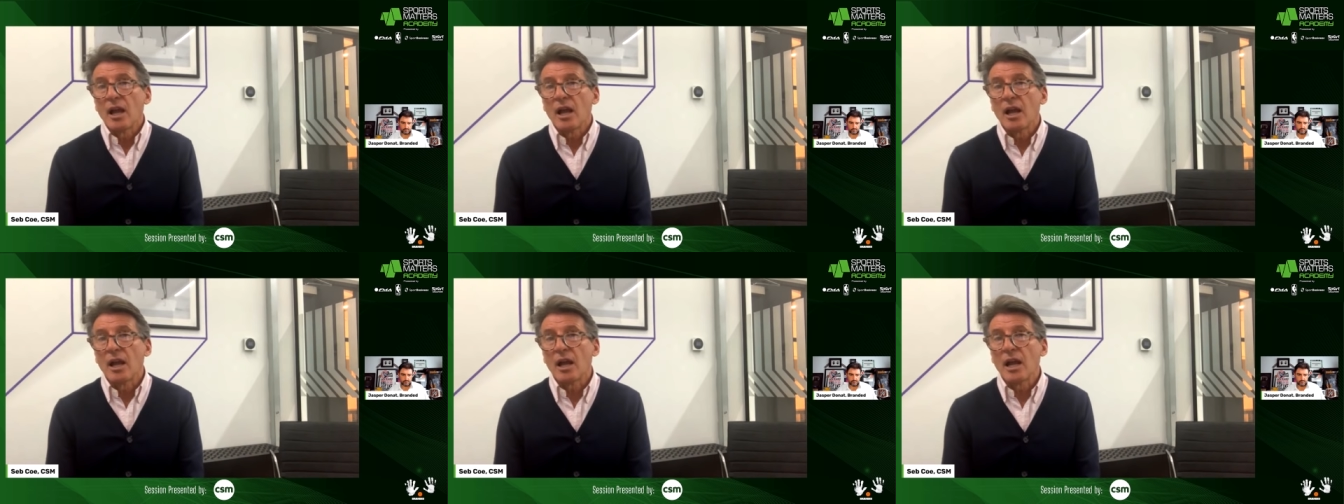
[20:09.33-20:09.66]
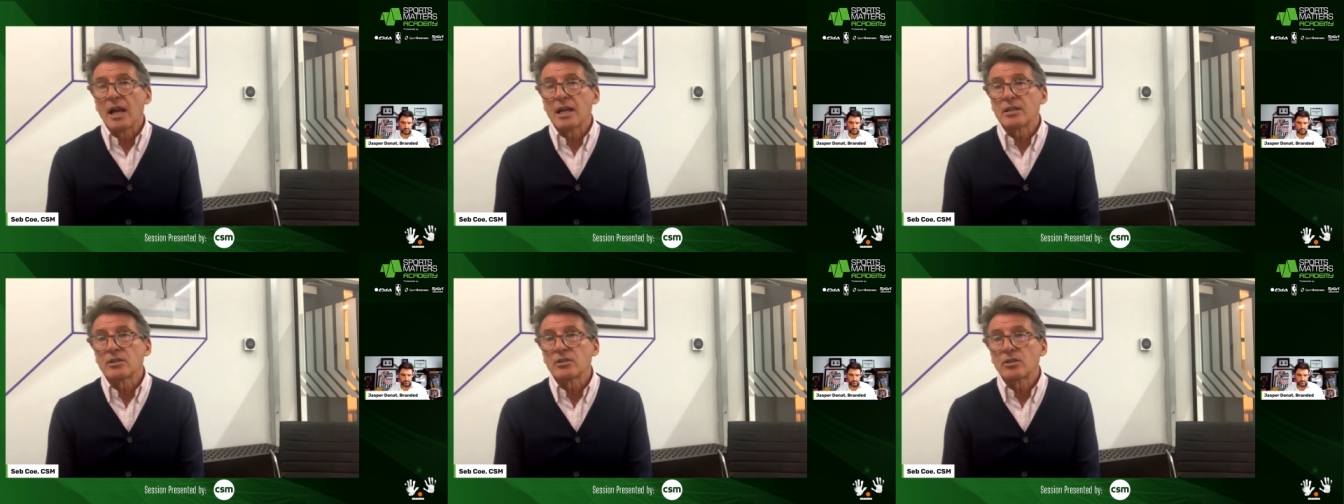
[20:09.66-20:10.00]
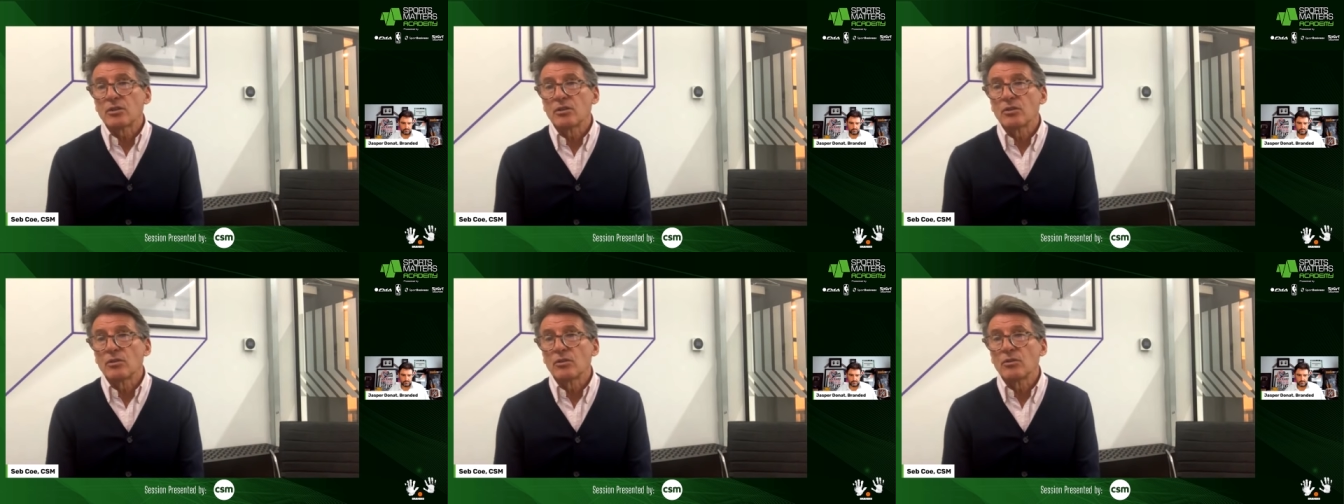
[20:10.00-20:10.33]
Uh,
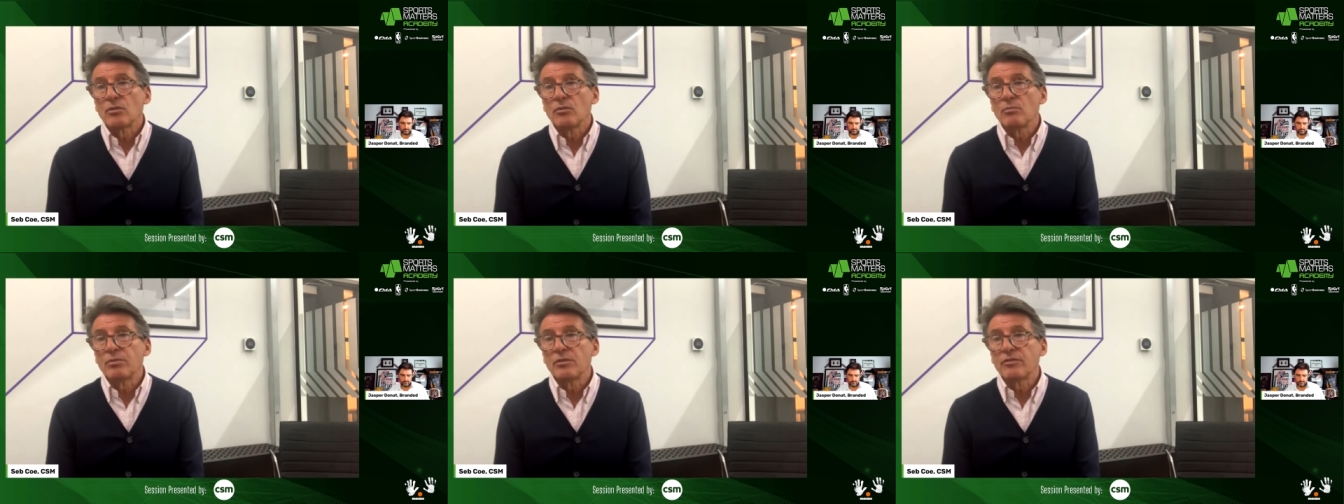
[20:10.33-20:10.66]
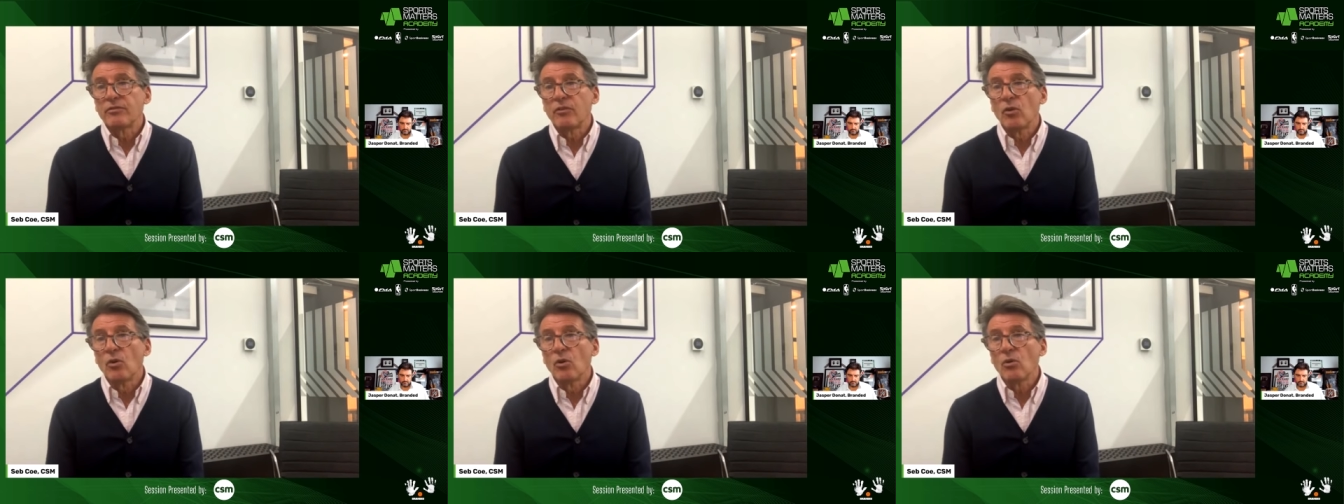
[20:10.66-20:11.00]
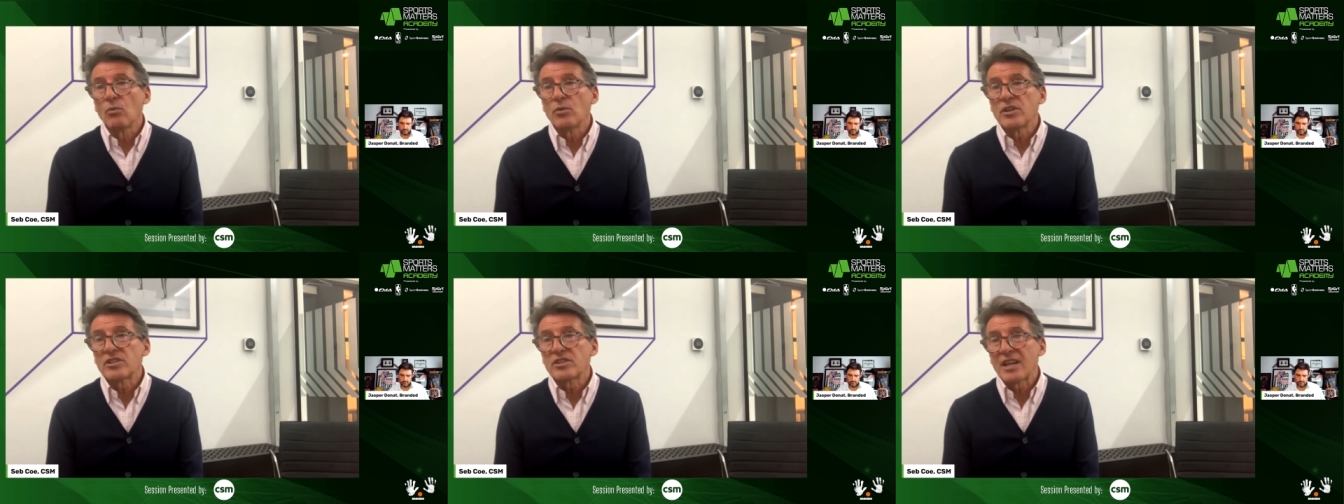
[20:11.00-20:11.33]
and
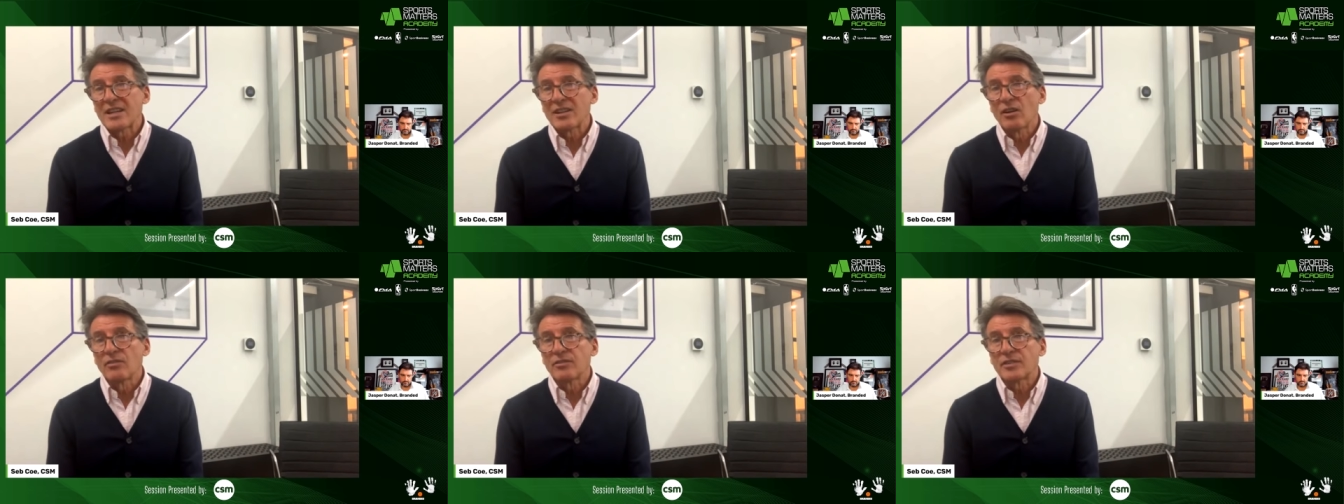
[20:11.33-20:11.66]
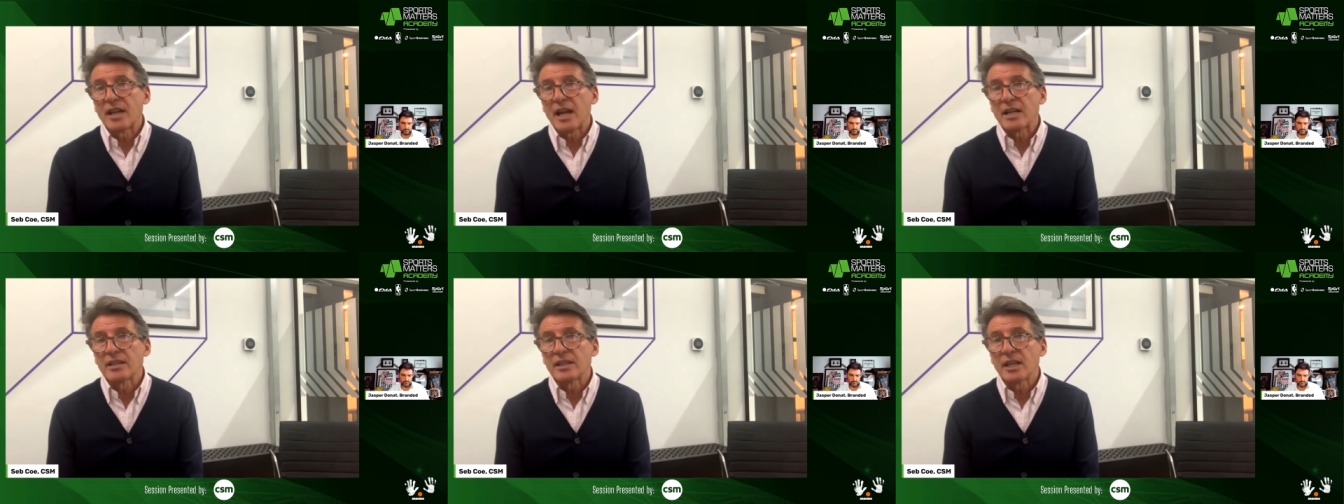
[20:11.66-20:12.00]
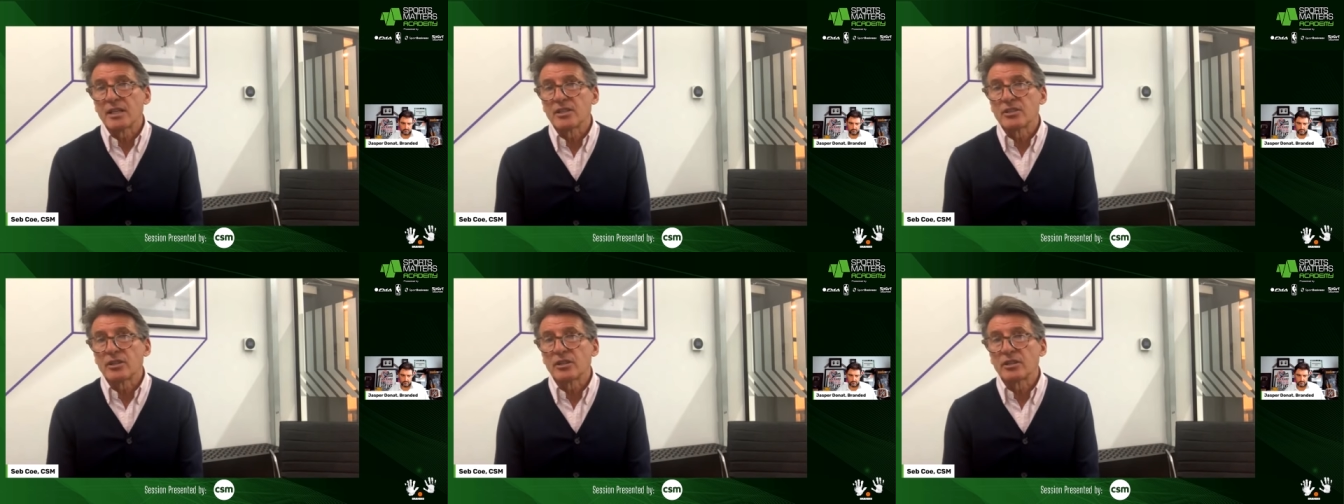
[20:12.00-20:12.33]
before we set off down
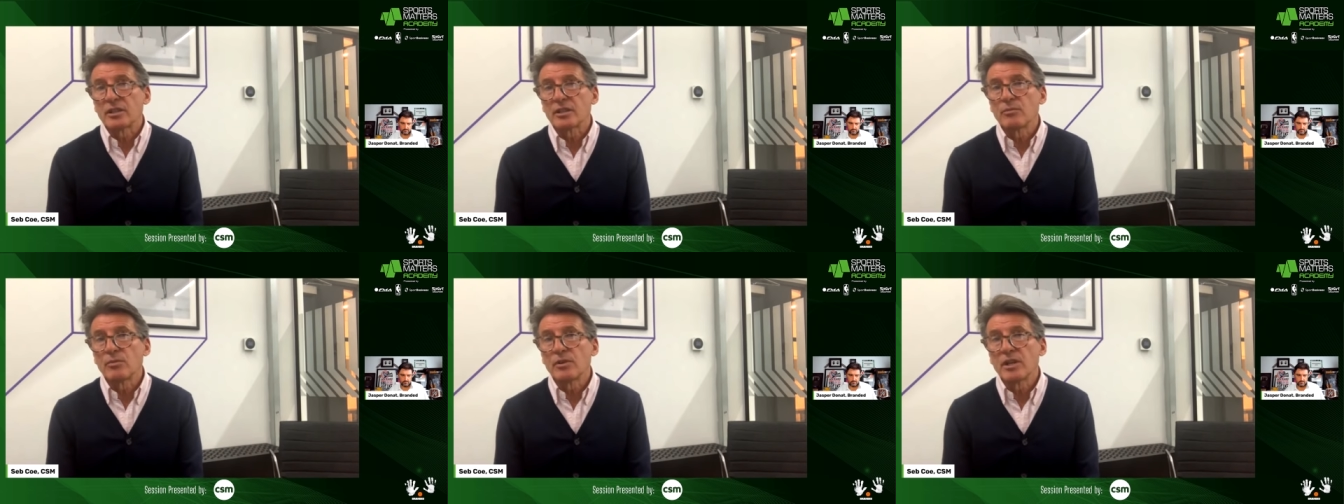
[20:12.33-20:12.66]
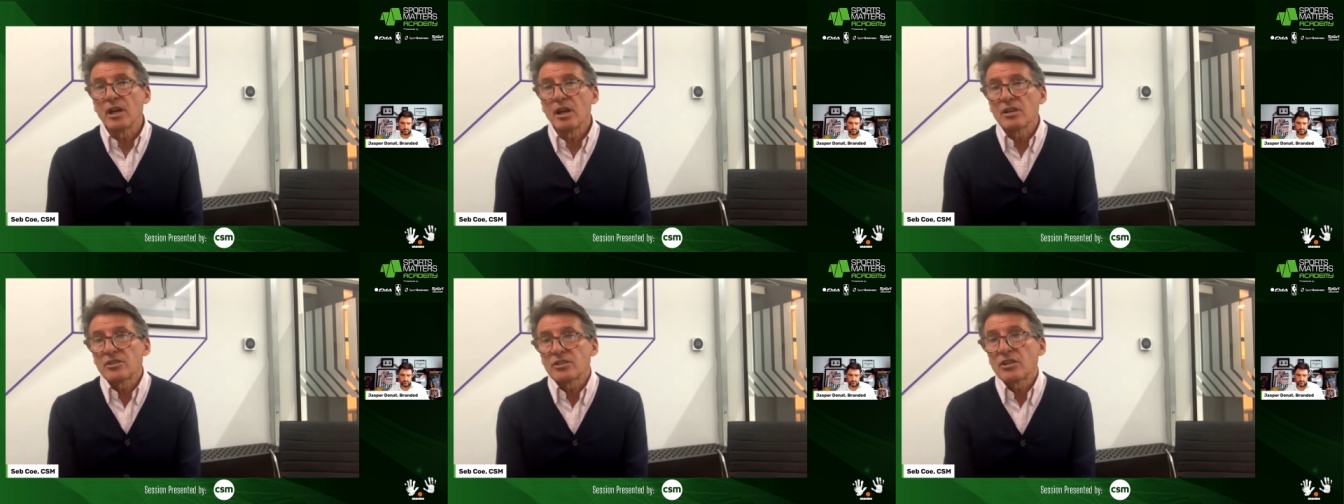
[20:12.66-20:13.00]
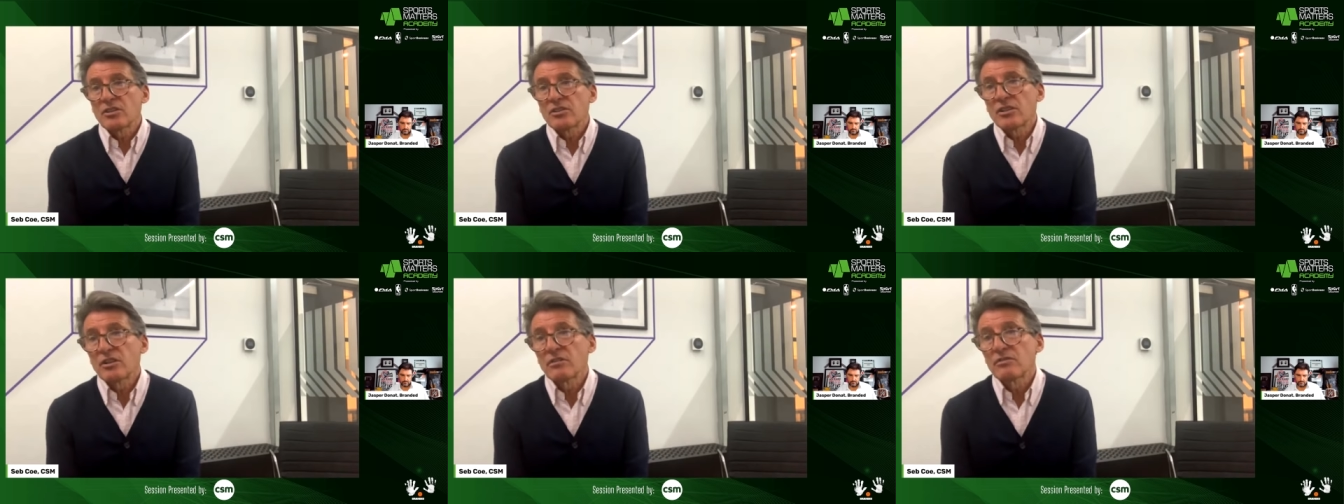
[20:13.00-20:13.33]
that journey, we asked
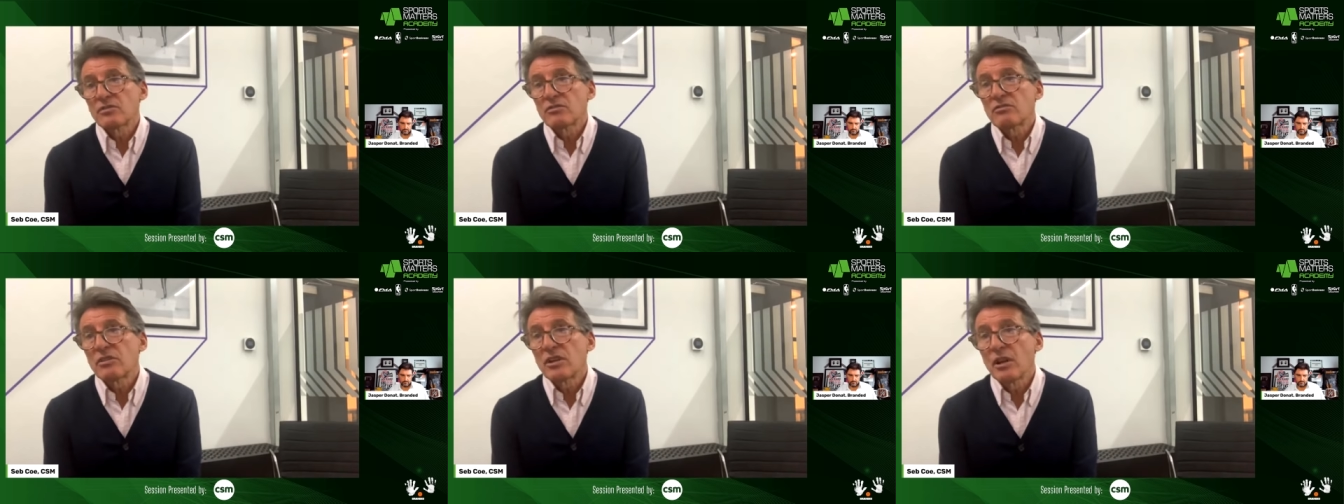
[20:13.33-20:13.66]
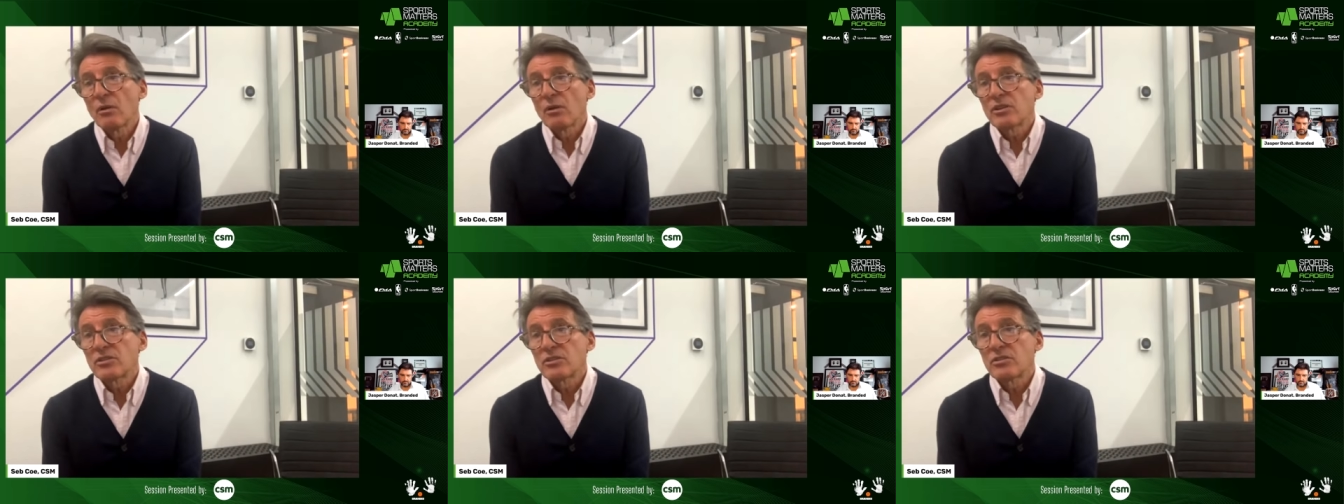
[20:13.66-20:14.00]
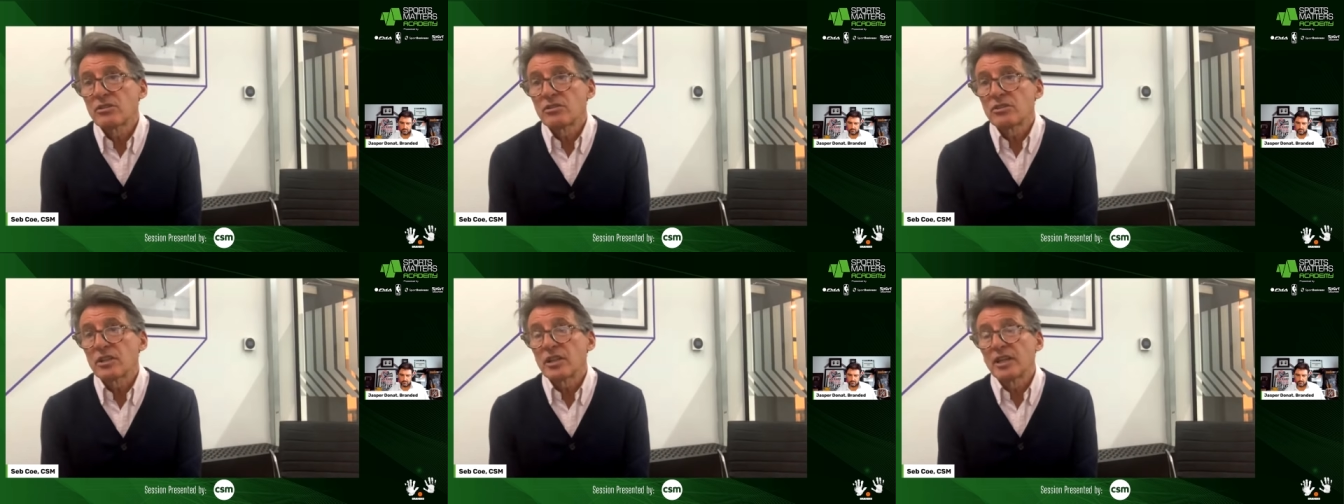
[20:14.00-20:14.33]
ourselves three
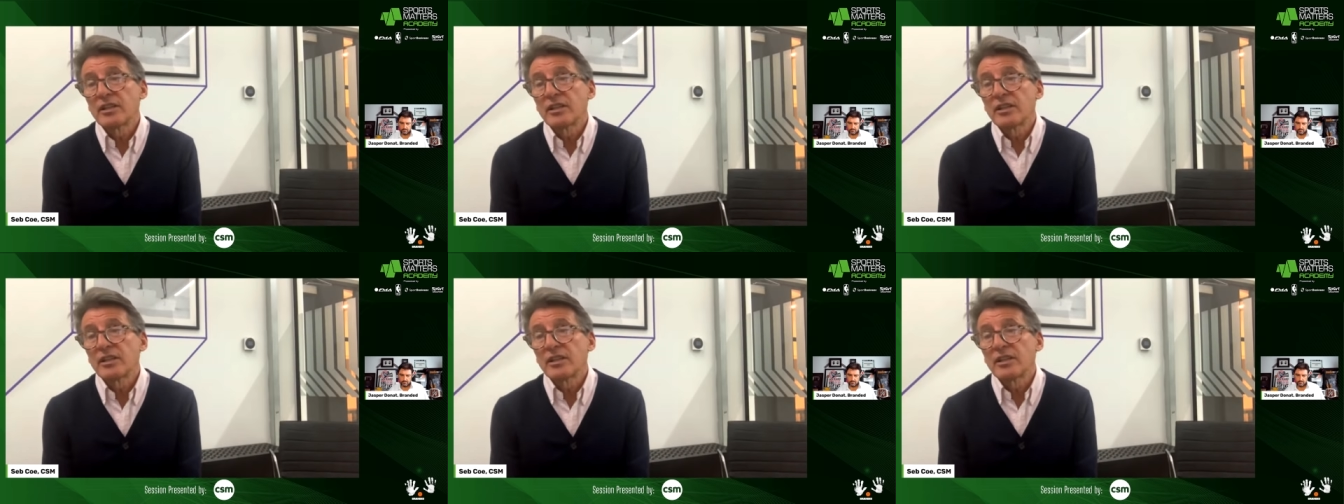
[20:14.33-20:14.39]
questions.